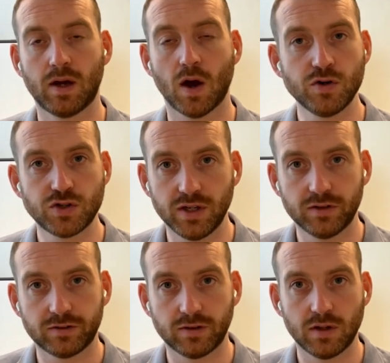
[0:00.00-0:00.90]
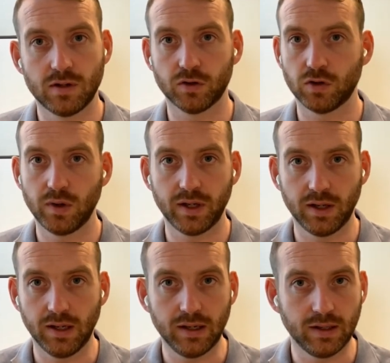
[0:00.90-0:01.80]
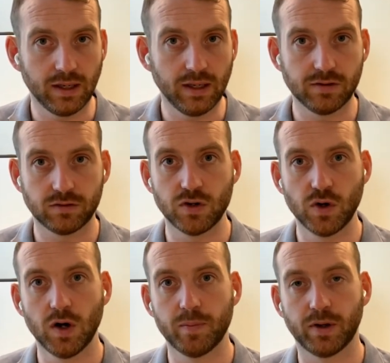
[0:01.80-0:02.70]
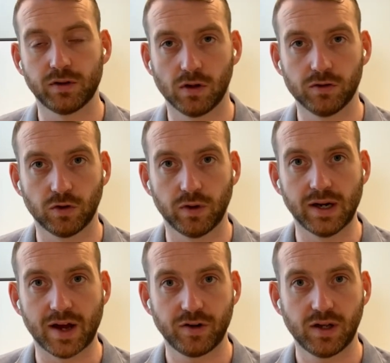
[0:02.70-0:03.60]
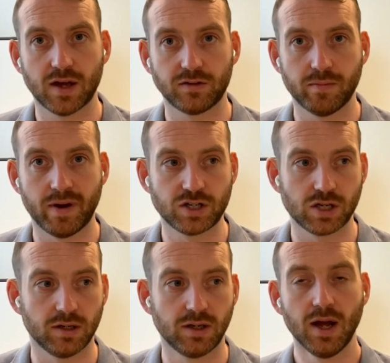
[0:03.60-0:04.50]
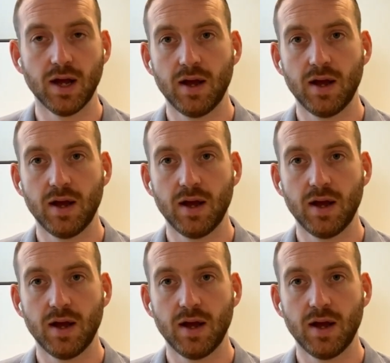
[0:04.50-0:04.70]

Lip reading: countries, not only in Eastern Europe, but also in Africa, as you mentioned,